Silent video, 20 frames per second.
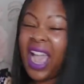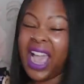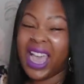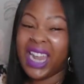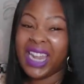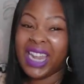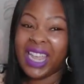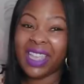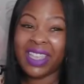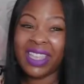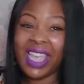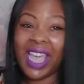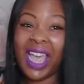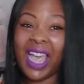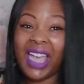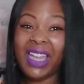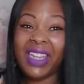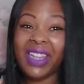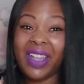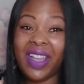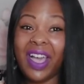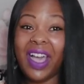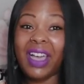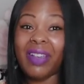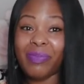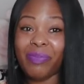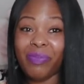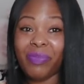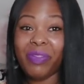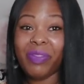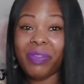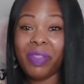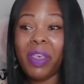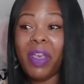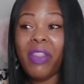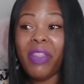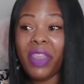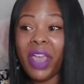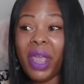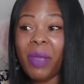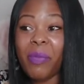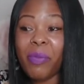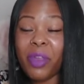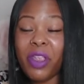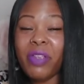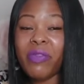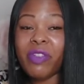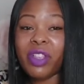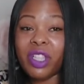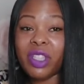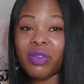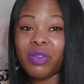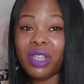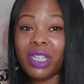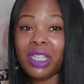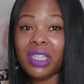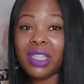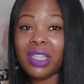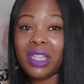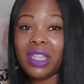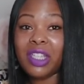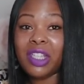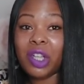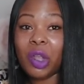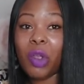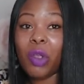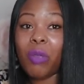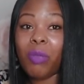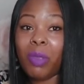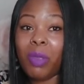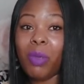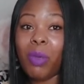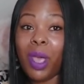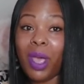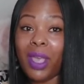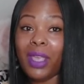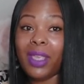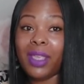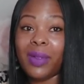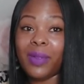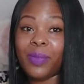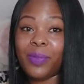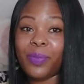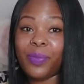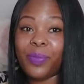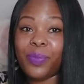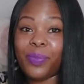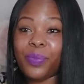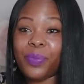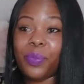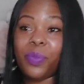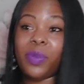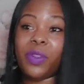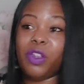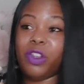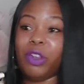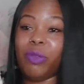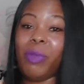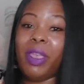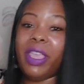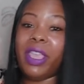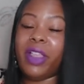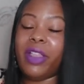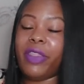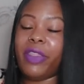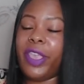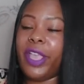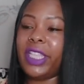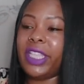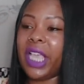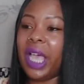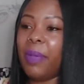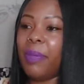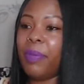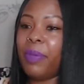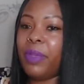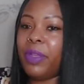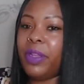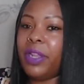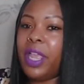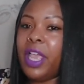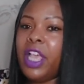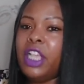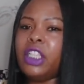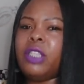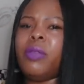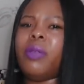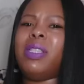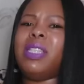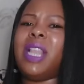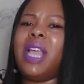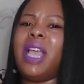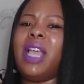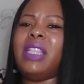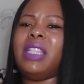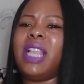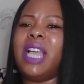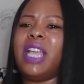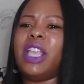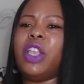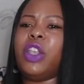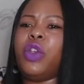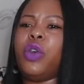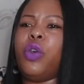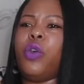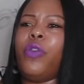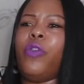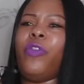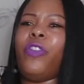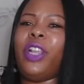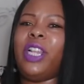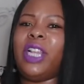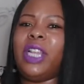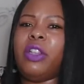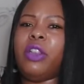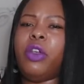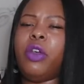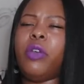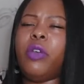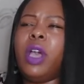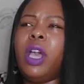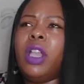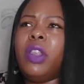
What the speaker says: And that previous reading is showing me why. Because you're making things happen. So it's like you're feeling, you